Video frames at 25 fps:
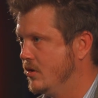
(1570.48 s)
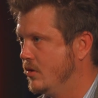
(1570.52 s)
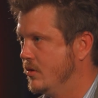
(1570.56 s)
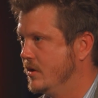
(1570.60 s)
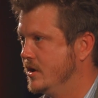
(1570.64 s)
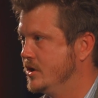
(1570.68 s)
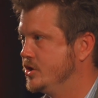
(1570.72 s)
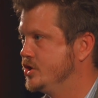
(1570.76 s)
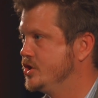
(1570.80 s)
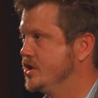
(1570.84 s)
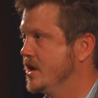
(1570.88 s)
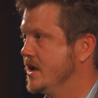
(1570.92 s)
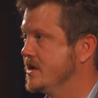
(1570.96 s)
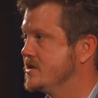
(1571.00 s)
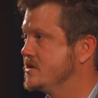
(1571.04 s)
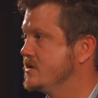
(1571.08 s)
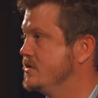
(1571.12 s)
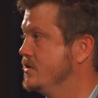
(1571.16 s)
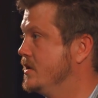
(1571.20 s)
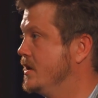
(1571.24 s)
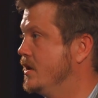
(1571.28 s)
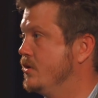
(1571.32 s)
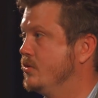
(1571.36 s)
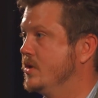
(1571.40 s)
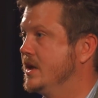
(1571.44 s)
or just to
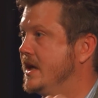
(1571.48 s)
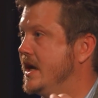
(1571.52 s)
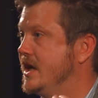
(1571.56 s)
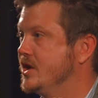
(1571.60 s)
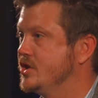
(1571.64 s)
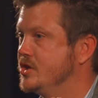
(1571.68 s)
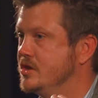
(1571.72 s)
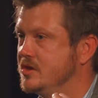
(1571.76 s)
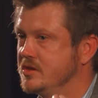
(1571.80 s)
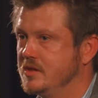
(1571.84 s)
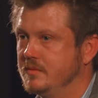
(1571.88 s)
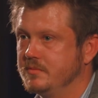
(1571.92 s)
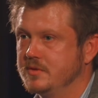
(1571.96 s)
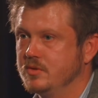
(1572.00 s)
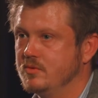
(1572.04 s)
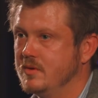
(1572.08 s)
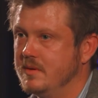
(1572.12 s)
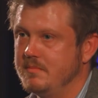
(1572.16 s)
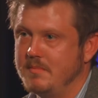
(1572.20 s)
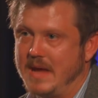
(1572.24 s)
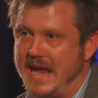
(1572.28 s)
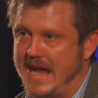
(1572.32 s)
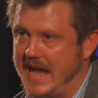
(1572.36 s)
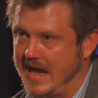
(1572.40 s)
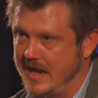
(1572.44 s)
their relationship to a
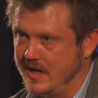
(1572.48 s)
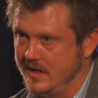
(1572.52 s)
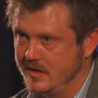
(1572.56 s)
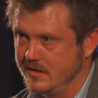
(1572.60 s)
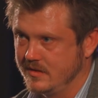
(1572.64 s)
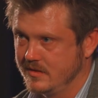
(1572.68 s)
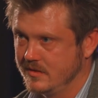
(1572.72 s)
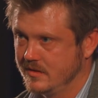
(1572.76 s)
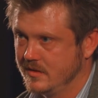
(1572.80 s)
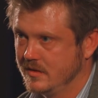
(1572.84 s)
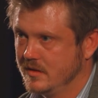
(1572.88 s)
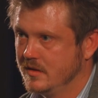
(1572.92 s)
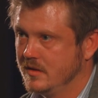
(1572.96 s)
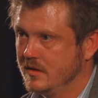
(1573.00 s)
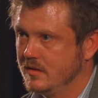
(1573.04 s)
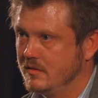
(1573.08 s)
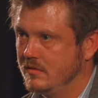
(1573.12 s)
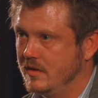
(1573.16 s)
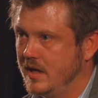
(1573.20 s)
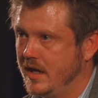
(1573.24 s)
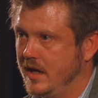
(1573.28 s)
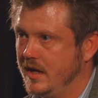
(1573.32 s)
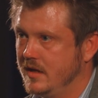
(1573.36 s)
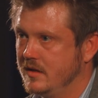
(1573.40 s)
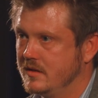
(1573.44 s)
man,
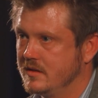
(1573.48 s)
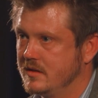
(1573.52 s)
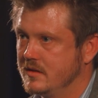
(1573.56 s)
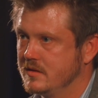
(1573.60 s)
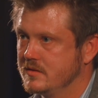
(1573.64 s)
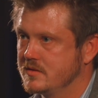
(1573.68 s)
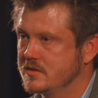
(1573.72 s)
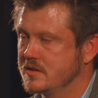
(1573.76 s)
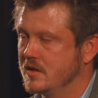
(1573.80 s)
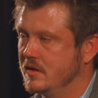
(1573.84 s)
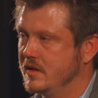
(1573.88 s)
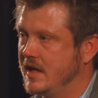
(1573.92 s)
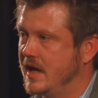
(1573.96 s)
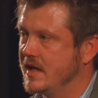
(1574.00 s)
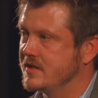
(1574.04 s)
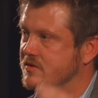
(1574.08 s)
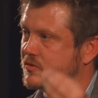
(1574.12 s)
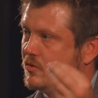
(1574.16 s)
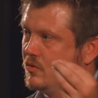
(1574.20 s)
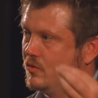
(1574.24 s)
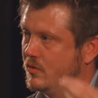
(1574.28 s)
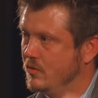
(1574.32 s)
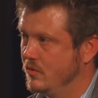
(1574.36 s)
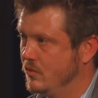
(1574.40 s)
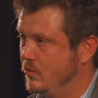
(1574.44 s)
right? So that's
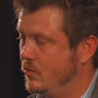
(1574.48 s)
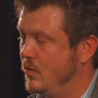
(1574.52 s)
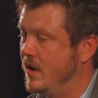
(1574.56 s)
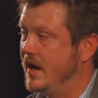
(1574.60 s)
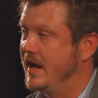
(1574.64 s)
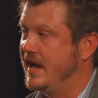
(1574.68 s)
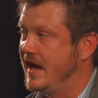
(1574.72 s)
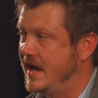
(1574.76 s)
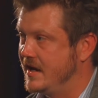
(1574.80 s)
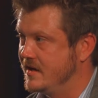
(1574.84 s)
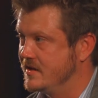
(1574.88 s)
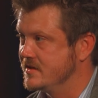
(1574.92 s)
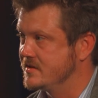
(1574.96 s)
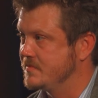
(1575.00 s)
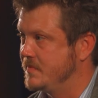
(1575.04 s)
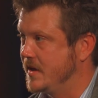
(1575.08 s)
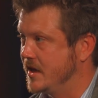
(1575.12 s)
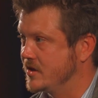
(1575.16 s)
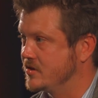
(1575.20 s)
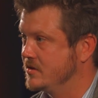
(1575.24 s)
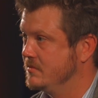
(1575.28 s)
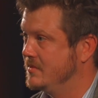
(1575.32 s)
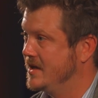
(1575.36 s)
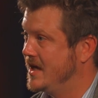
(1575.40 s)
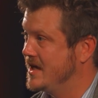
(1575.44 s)
one end of the
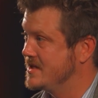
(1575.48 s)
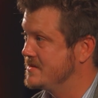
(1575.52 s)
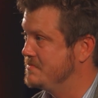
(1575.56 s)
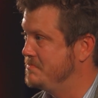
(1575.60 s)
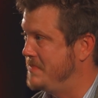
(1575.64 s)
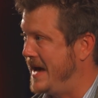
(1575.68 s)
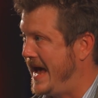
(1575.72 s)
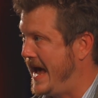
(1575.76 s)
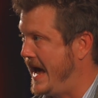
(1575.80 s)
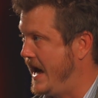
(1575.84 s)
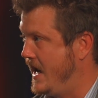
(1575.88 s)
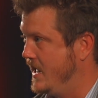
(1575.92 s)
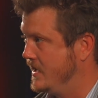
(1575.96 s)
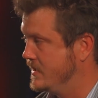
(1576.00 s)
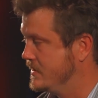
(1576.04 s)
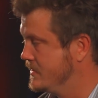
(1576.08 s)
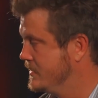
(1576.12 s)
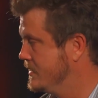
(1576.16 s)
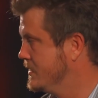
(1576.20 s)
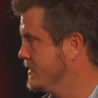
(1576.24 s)
spectrum, and that's bad.